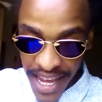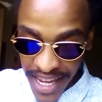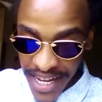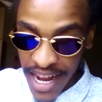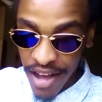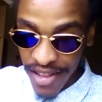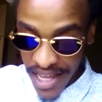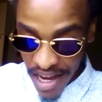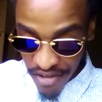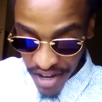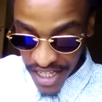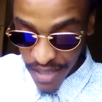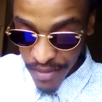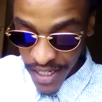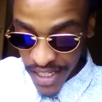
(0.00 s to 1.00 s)
in how they
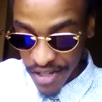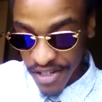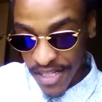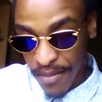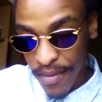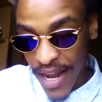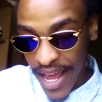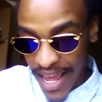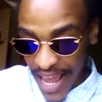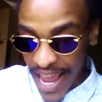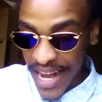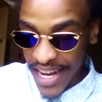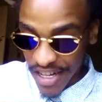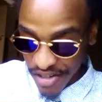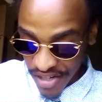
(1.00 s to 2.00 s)
arrange monetary supply
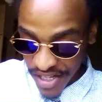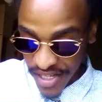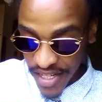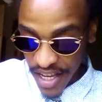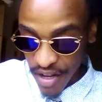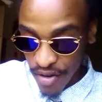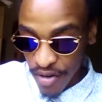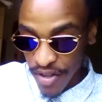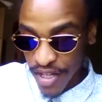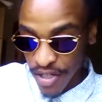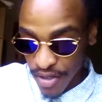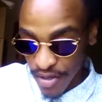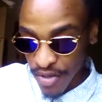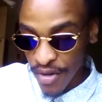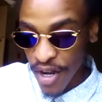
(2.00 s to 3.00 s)
and interest in order
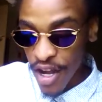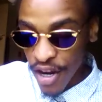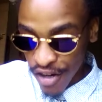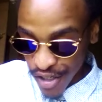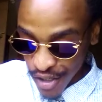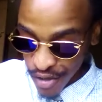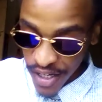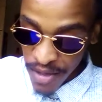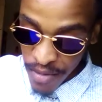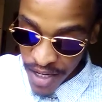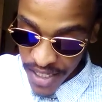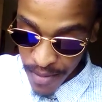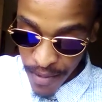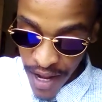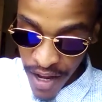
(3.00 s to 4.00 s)
to control the
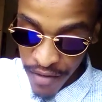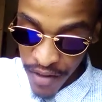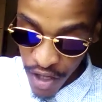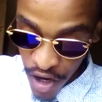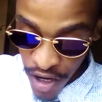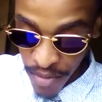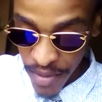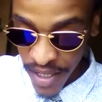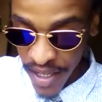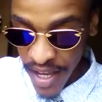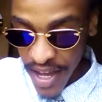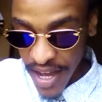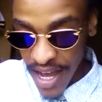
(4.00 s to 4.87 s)
demand supply of the economy,